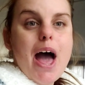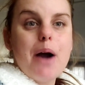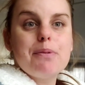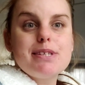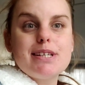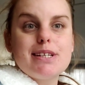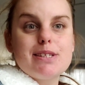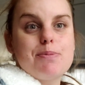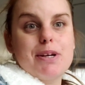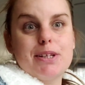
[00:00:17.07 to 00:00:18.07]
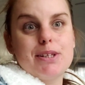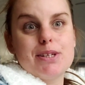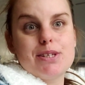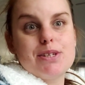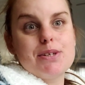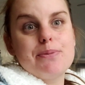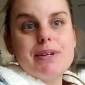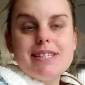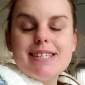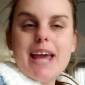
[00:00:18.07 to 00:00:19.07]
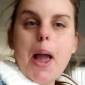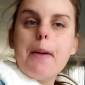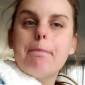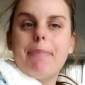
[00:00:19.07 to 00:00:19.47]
I wasn't expecting this until Wednesday,